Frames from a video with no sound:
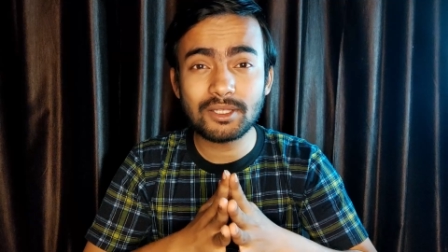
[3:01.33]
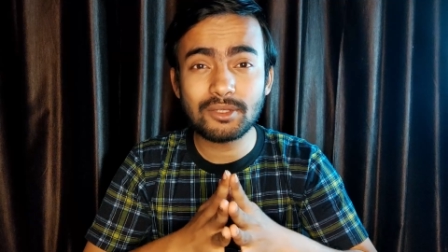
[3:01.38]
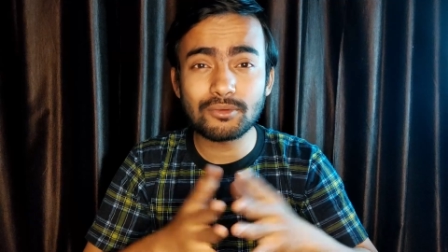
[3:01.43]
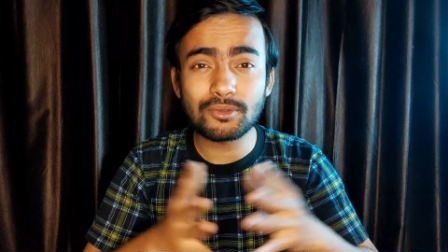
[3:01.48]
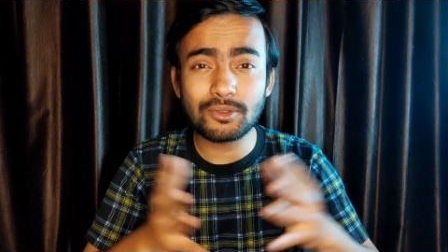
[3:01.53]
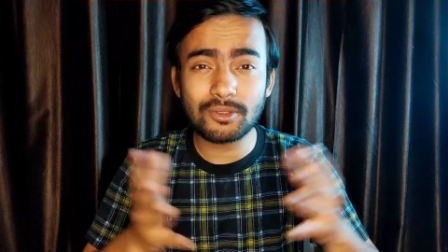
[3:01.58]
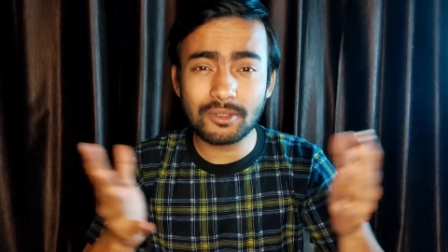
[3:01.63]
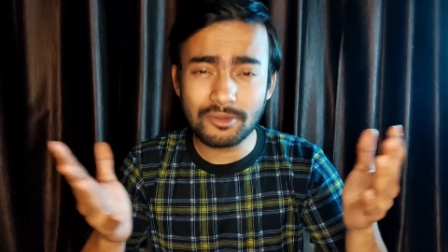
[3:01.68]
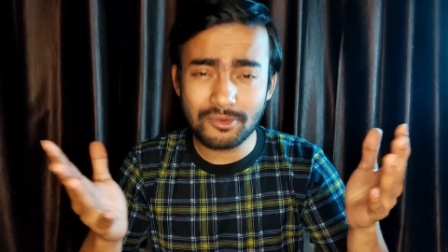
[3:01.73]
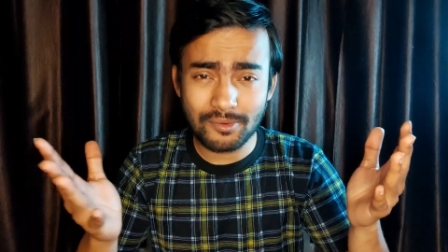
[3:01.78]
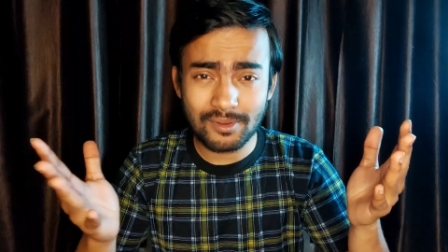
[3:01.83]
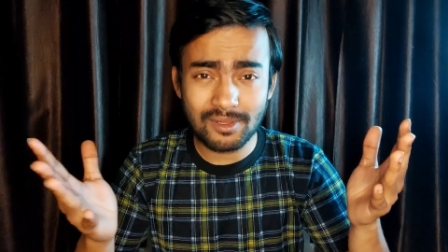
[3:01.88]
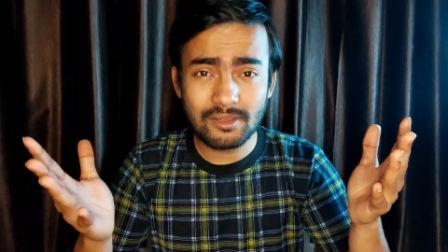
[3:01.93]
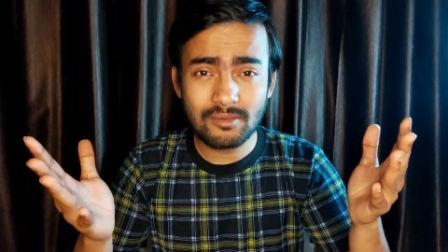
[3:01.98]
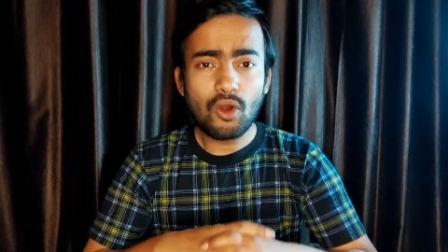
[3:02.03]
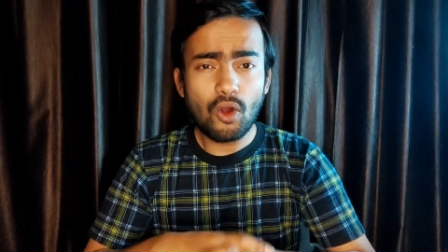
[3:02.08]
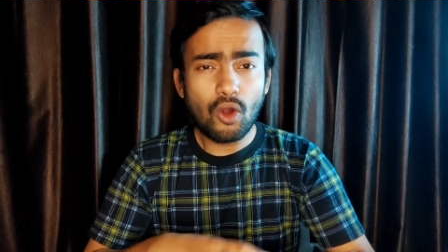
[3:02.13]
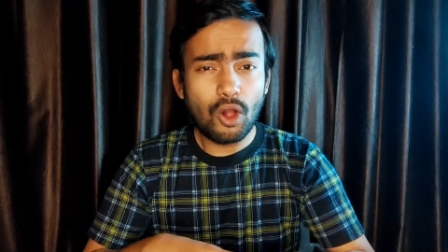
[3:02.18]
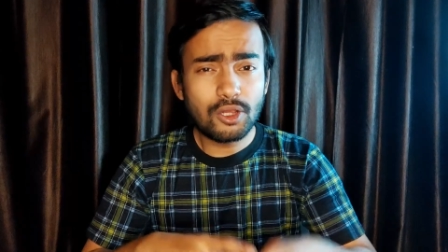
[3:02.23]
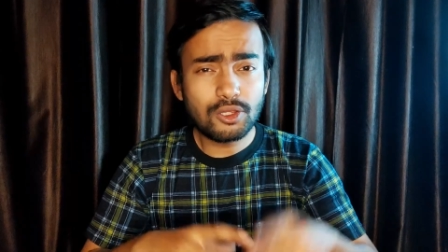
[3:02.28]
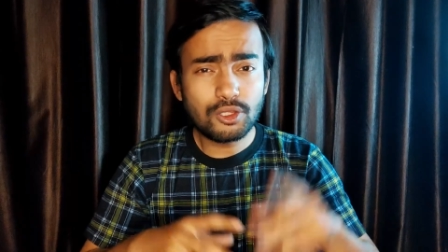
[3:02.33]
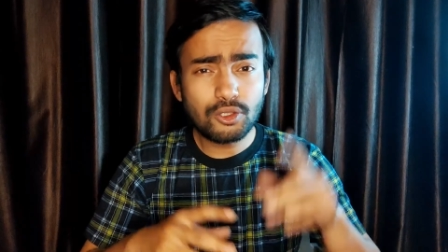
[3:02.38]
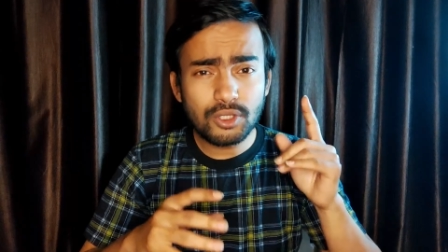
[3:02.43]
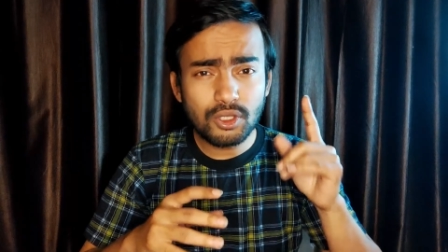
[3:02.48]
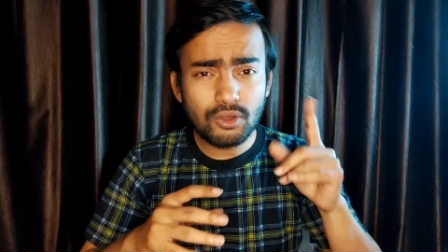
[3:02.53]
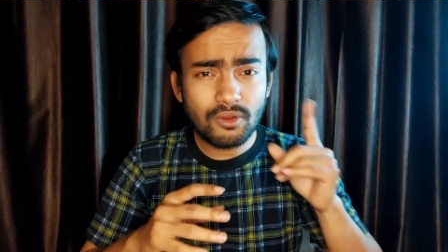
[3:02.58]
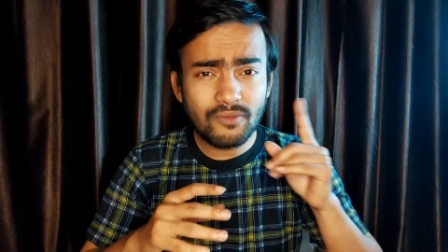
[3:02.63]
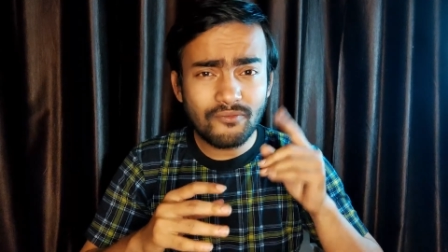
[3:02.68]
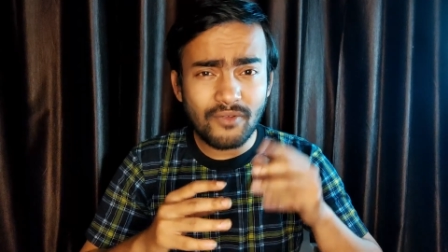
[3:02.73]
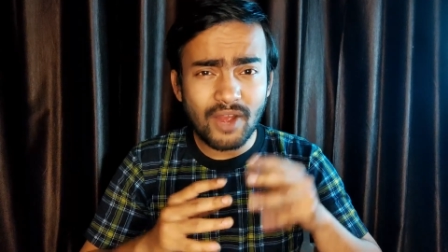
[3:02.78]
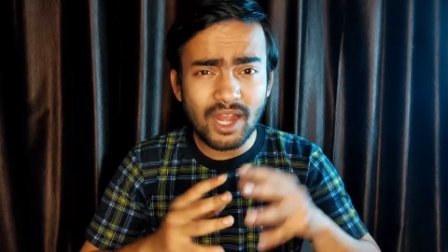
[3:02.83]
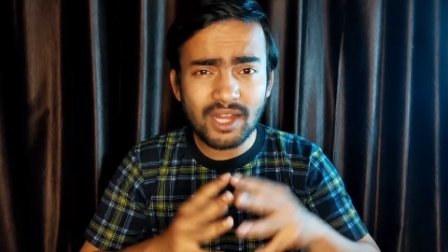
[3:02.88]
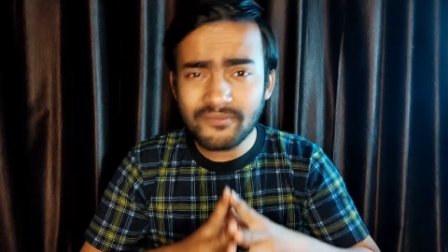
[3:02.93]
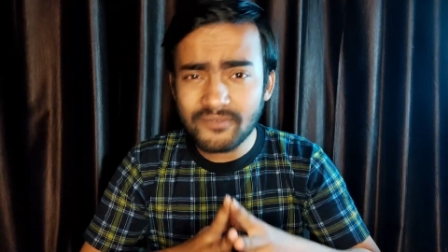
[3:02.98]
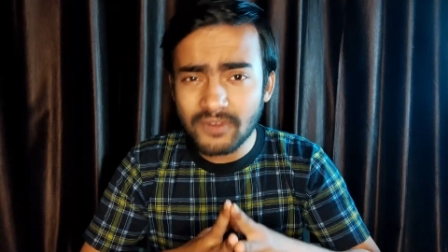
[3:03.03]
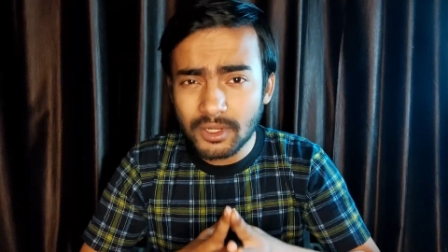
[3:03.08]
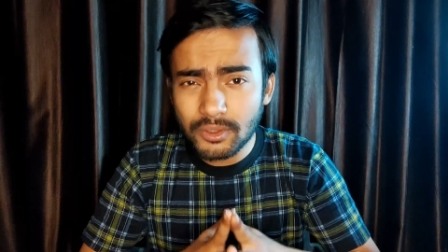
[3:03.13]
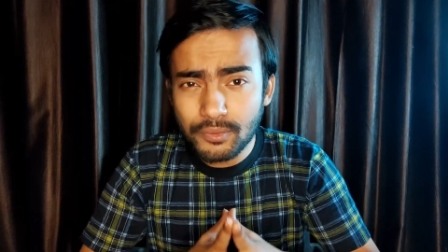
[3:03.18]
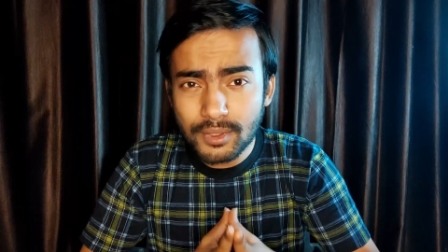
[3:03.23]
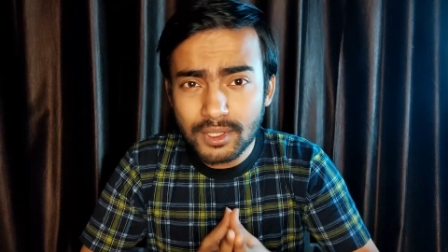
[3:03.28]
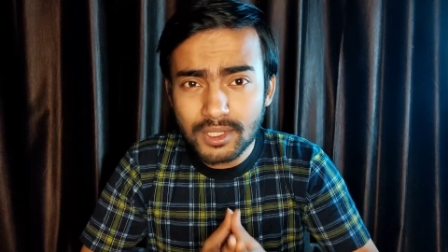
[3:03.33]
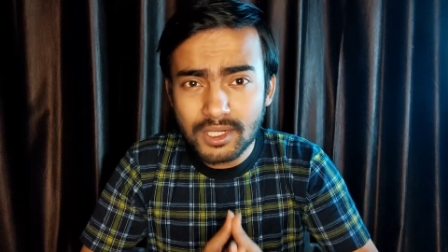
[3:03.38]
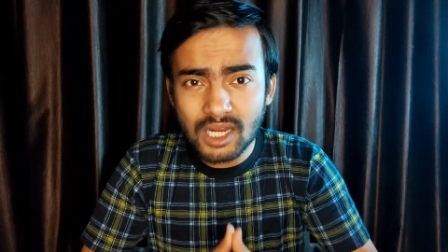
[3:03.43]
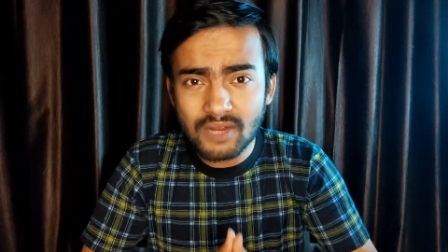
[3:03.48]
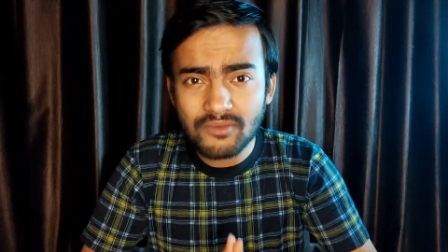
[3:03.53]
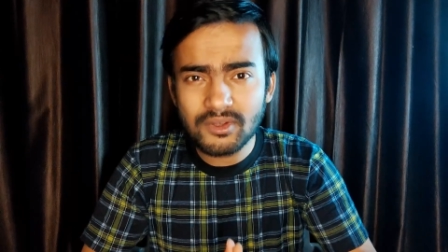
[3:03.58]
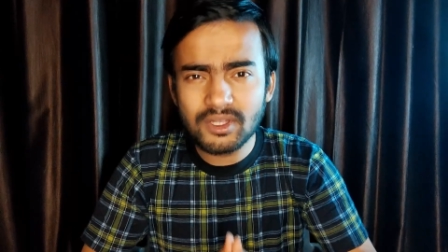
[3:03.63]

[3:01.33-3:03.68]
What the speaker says: you know the drill. Although you will find front wheel drive